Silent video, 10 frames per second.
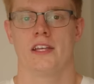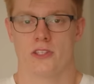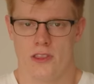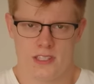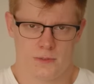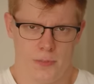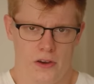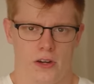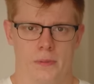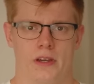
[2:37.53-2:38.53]
So this
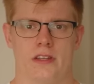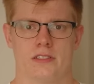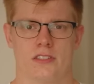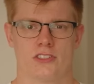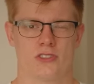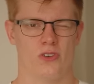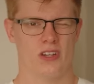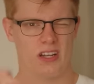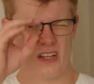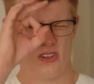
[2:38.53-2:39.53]
pyramid is
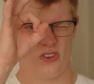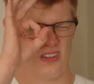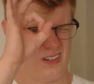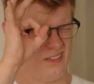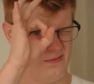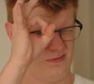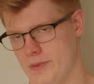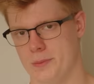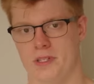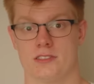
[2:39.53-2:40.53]
inserted in your
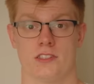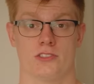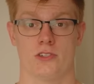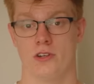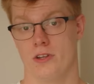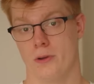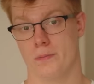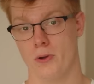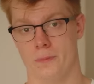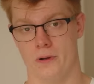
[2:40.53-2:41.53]
I mean, it's inserted in your
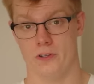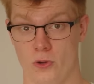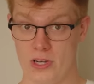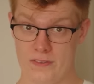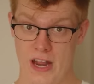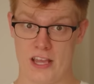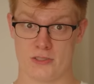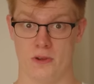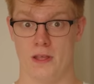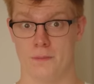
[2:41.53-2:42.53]
pooper. Don't even
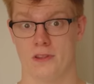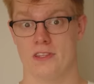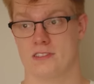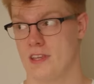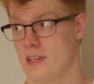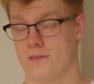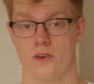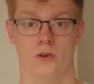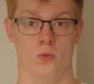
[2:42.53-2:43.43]
ask where they put this thing if you're a